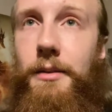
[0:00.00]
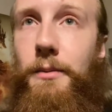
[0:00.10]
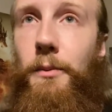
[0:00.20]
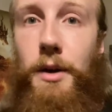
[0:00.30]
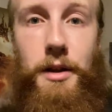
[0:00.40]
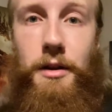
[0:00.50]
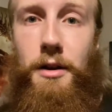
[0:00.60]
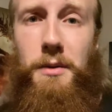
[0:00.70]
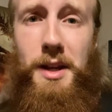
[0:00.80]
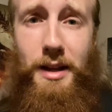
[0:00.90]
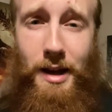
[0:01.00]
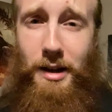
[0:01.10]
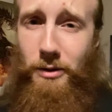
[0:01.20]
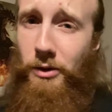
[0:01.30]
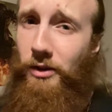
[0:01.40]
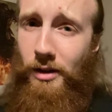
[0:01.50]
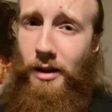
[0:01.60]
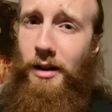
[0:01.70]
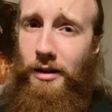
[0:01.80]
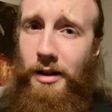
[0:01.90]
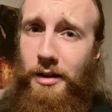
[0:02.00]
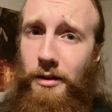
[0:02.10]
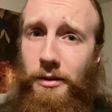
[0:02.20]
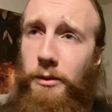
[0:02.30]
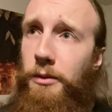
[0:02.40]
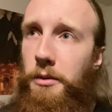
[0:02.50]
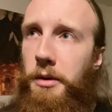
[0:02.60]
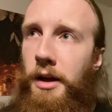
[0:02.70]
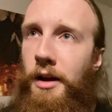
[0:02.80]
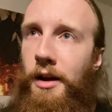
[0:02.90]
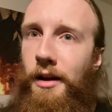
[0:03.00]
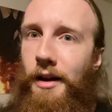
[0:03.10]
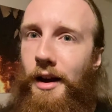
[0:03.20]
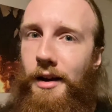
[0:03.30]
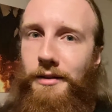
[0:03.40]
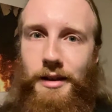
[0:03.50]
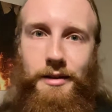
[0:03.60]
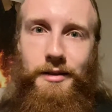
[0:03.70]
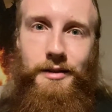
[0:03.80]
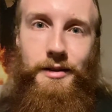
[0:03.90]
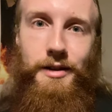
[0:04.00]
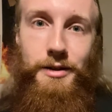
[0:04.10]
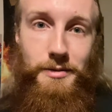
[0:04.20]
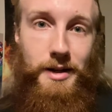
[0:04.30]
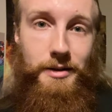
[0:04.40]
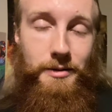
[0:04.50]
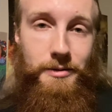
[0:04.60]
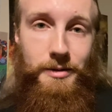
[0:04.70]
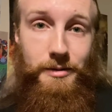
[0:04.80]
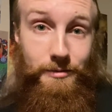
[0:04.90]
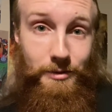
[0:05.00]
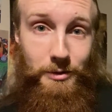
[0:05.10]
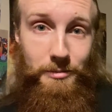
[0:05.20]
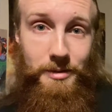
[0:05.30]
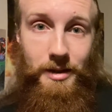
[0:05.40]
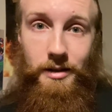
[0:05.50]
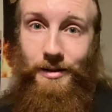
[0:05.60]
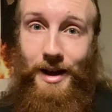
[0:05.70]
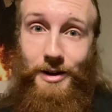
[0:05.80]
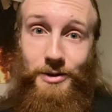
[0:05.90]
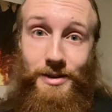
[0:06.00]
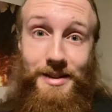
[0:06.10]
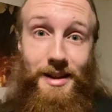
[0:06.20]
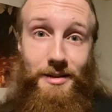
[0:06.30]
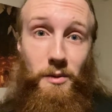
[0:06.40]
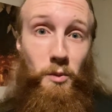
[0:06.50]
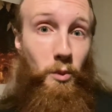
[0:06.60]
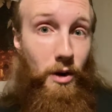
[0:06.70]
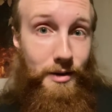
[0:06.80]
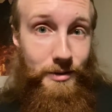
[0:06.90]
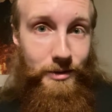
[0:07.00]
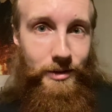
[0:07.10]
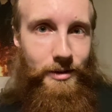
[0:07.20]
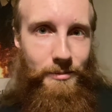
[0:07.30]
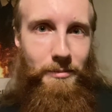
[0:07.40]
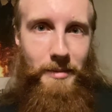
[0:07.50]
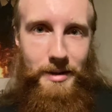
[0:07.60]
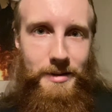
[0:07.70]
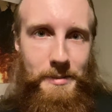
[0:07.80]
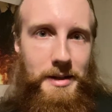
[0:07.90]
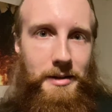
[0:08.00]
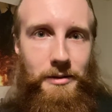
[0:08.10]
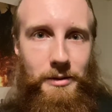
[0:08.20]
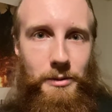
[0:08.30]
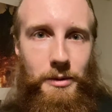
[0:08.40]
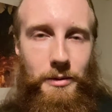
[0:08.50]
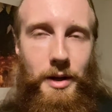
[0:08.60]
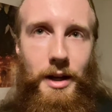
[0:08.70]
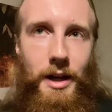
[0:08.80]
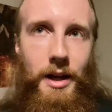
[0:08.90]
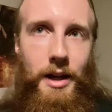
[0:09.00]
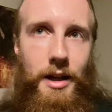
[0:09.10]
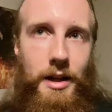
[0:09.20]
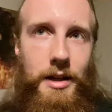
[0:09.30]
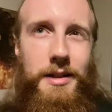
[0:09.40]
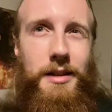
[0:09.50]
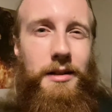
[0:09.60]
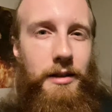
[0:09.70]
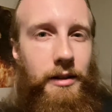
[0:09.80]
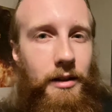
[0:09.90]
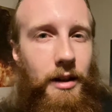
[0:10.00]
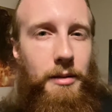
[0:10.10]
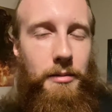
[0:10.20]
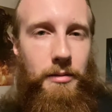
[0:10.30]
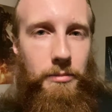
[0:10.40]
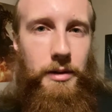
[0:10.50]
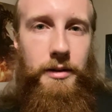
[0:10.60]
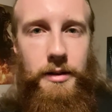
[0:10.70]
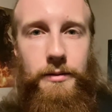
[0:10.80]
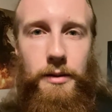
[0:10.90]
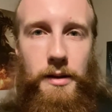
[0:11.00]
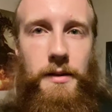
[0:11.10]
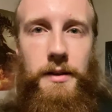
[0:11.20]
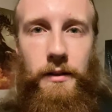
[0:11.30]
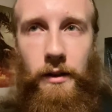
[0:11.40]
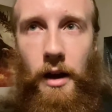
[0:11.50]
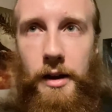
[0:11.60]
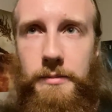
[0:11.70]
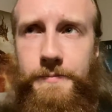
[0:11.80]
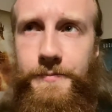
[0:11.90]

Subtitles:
what do you know? He kind of looks a lot like Cthulhu. And then the director confirmed that actually that was meant to be Cthulhu. He's a slight bit different in the design.